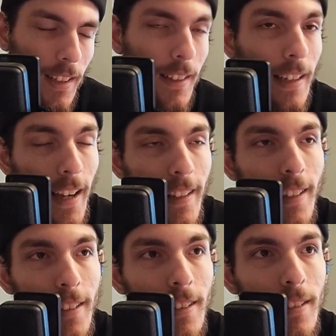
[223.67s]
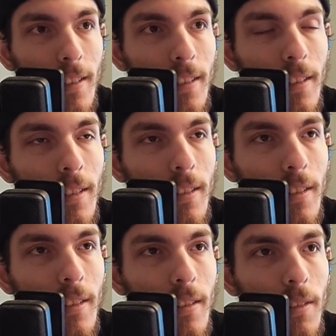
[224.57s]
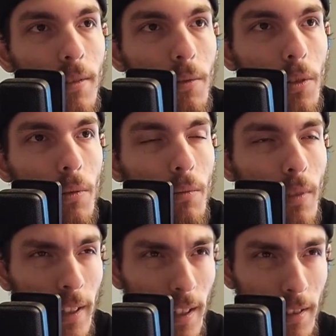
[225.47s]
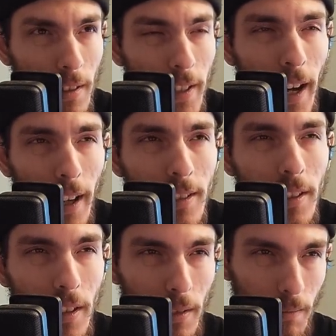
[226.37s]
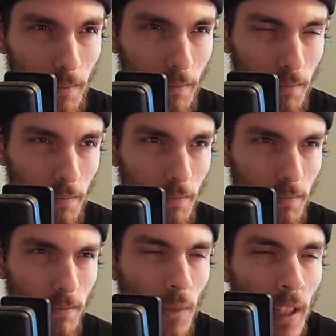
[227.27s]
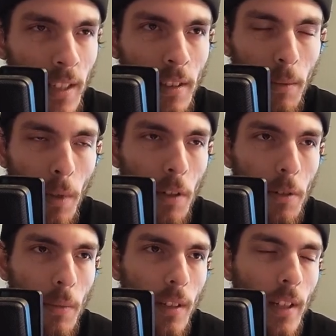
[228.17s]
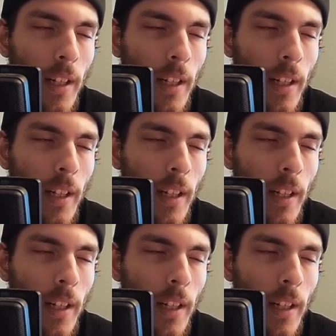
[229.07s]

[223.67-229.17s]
oh yeah, I guess I guess the gods did right? As like punishment.